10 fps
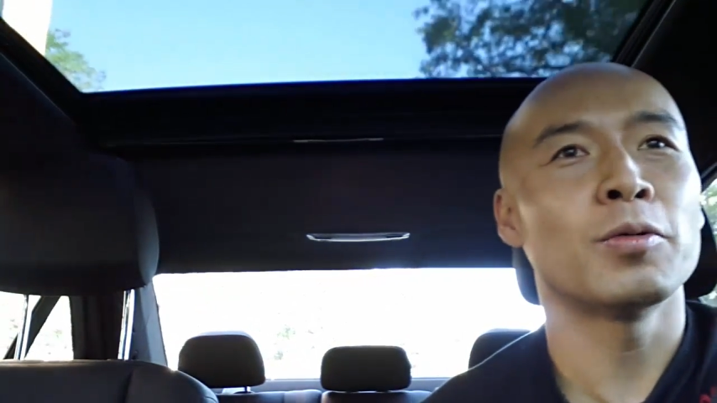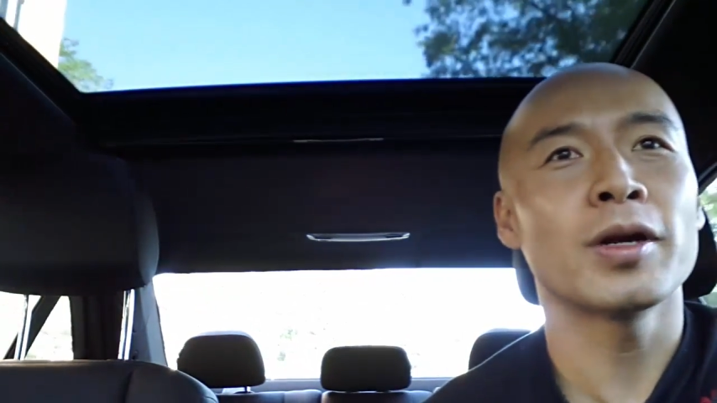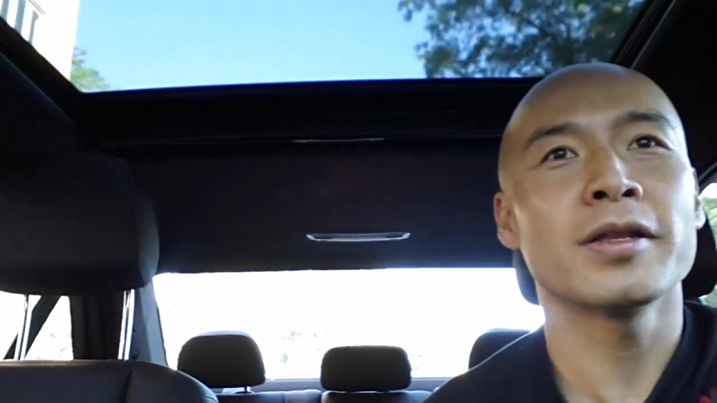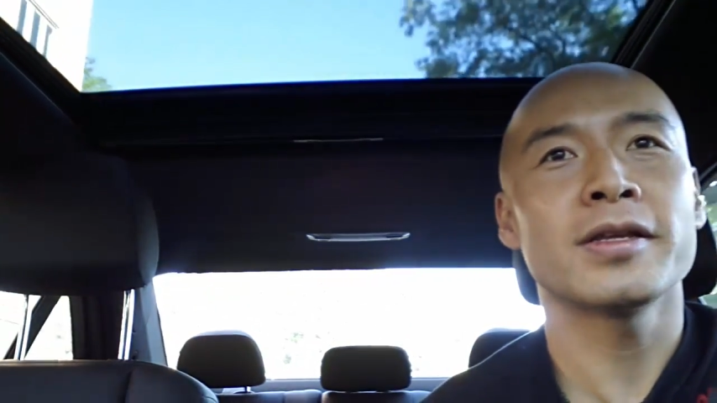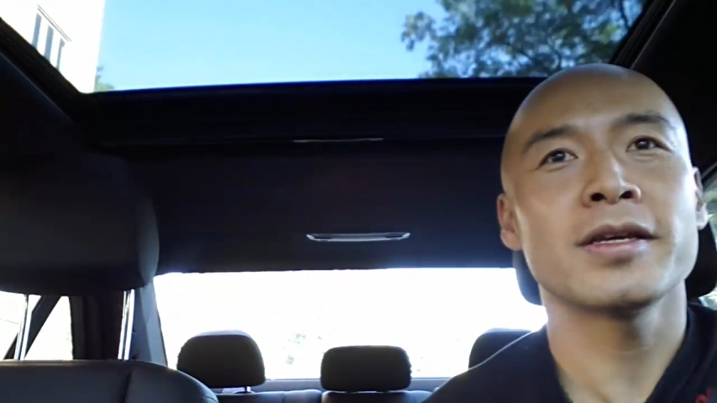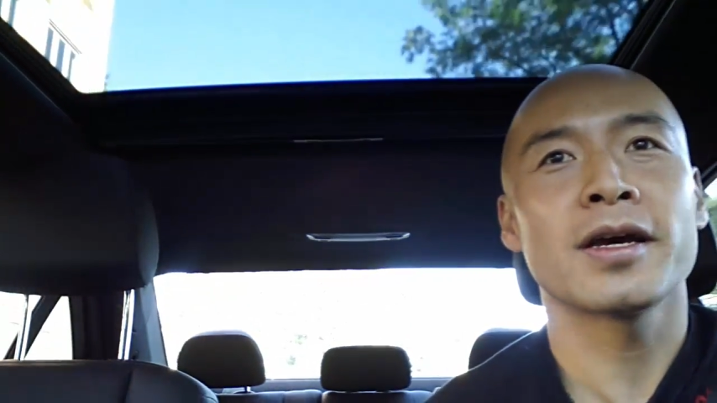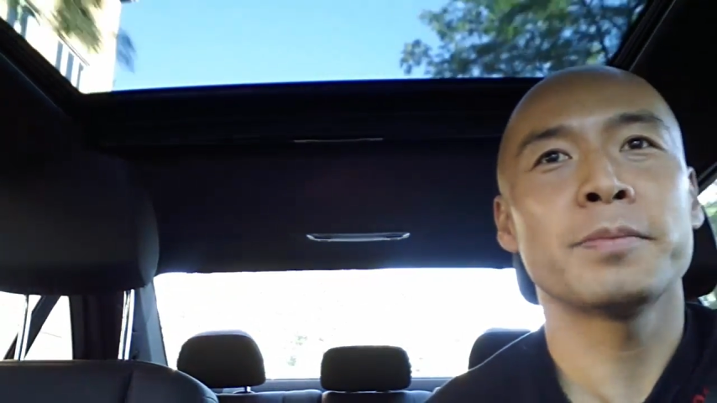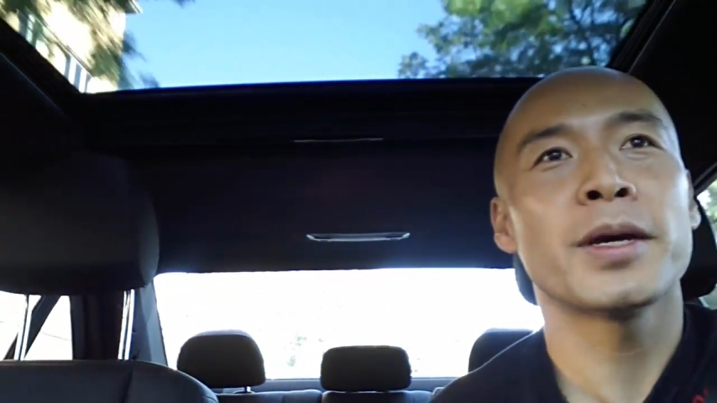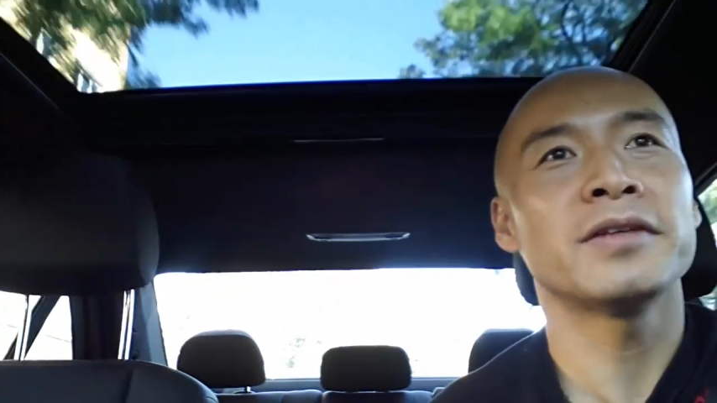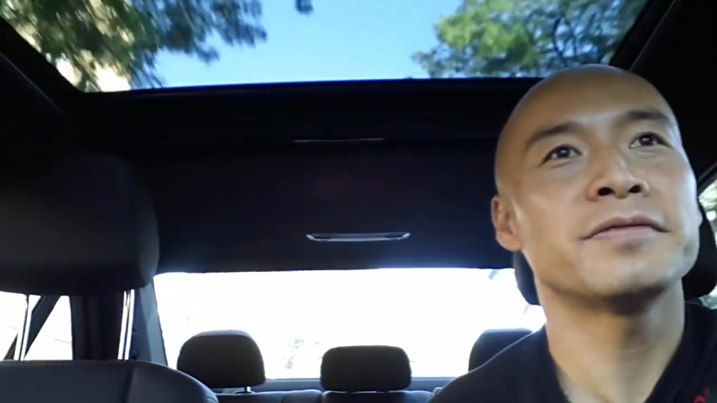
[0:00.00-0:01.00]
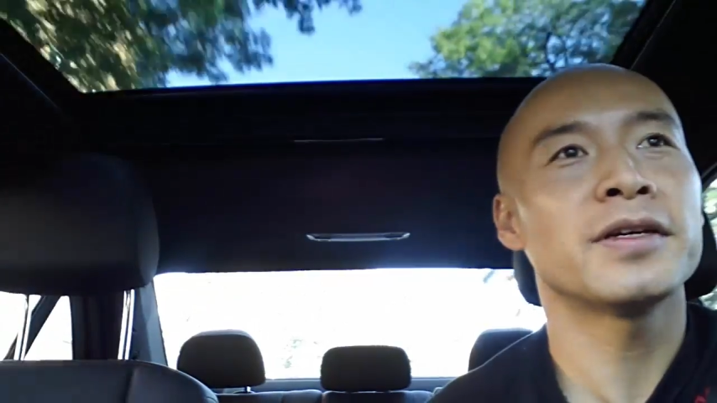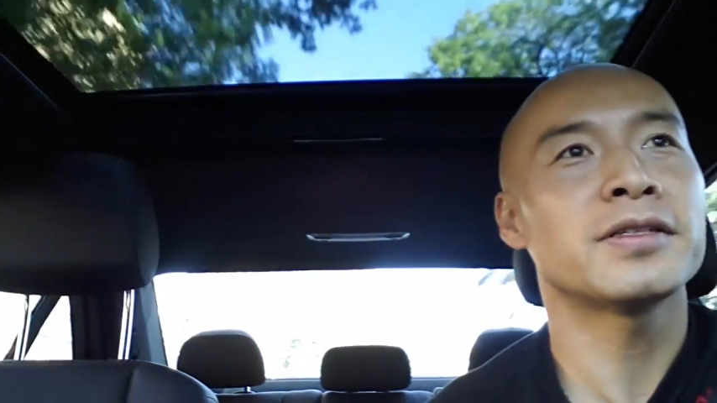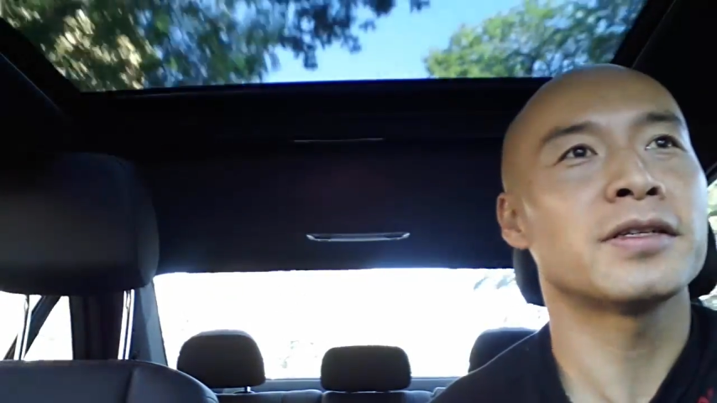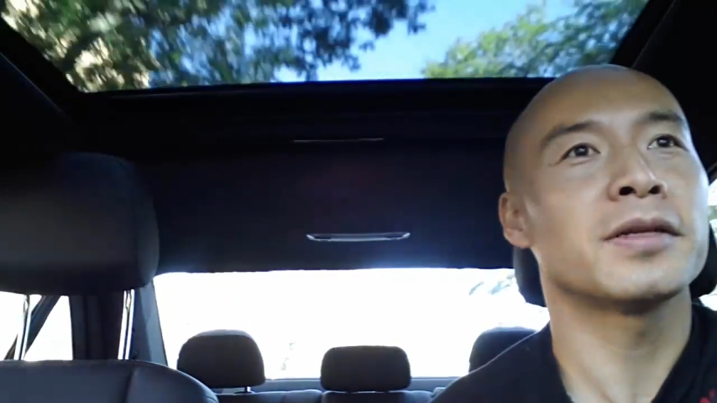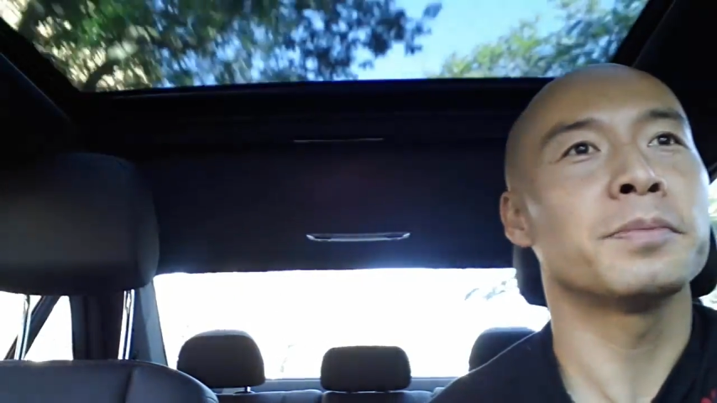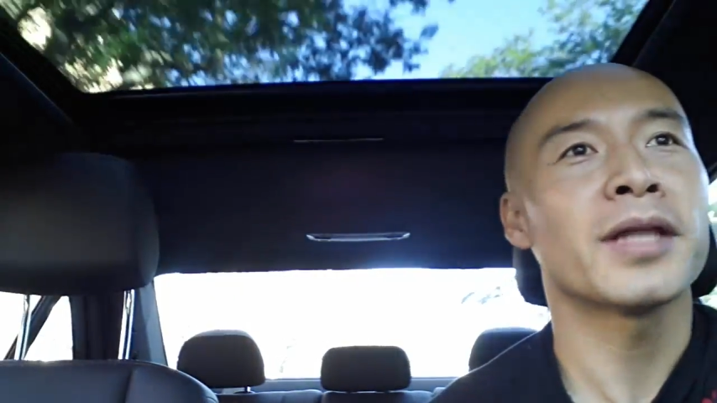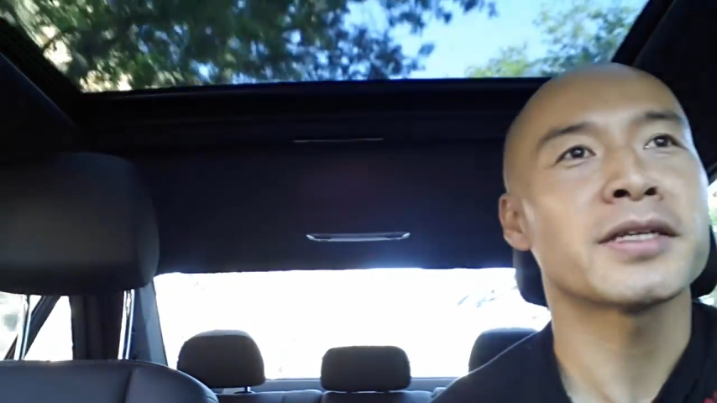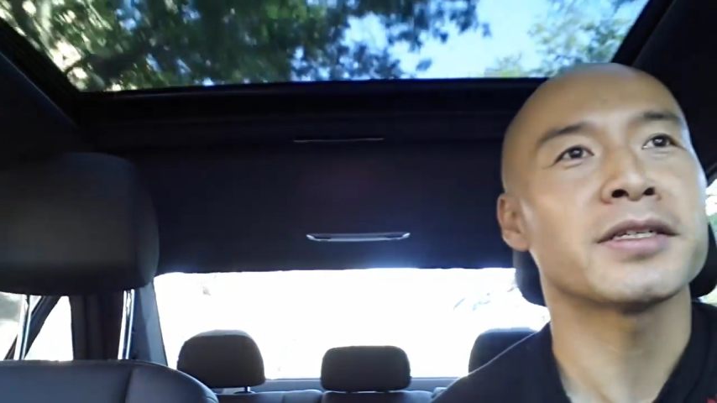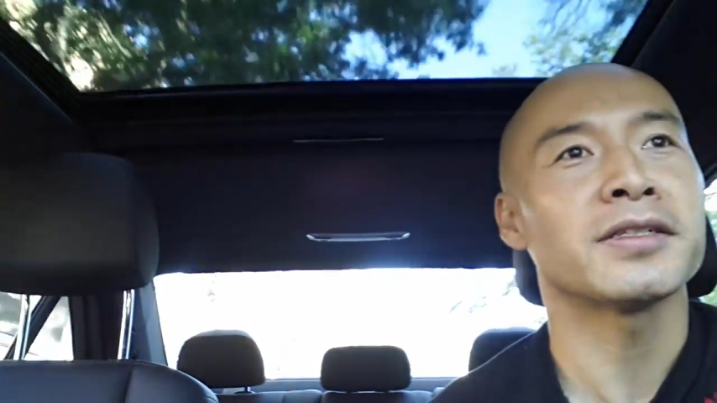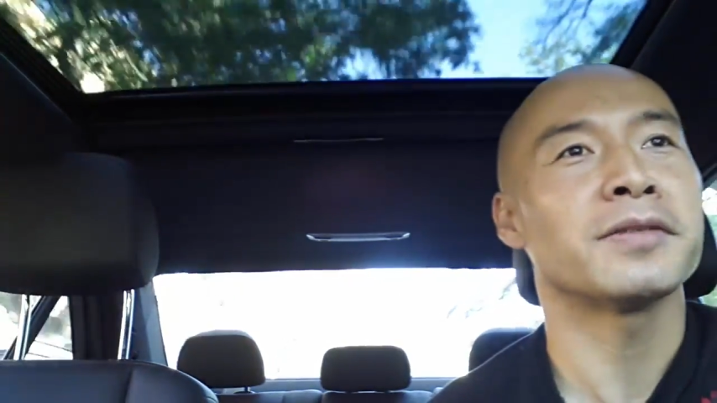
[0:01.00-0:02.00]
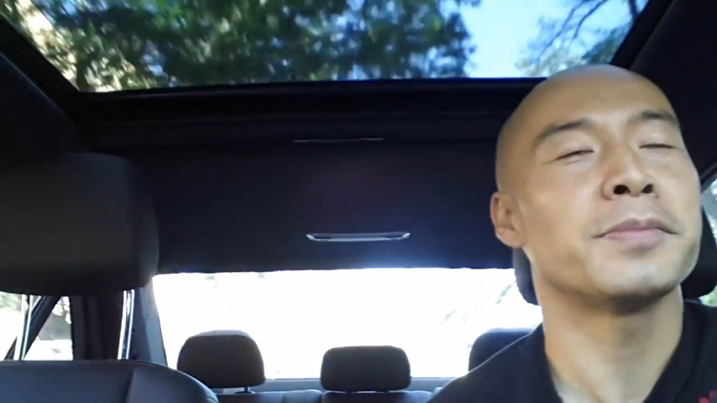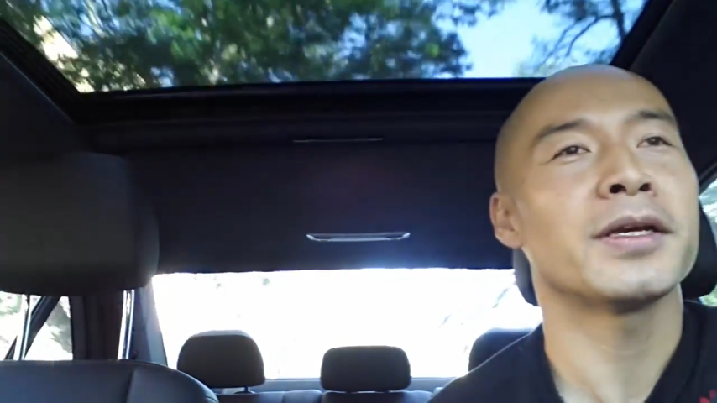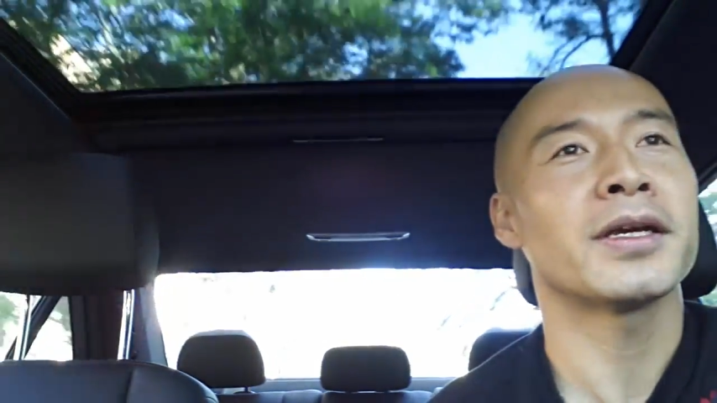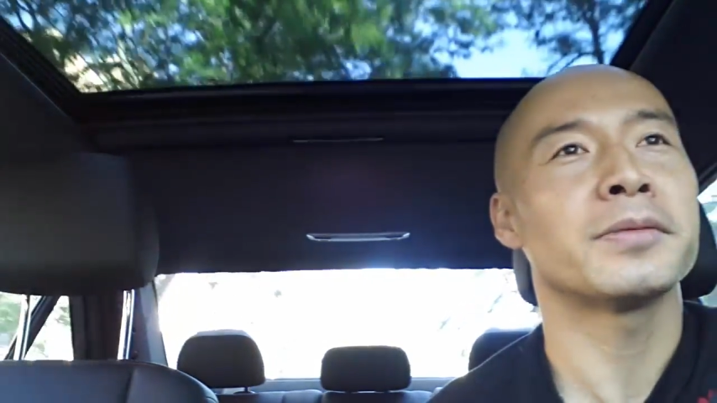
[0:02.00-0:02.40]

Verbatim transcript: know, one of the benefits and the blessings of being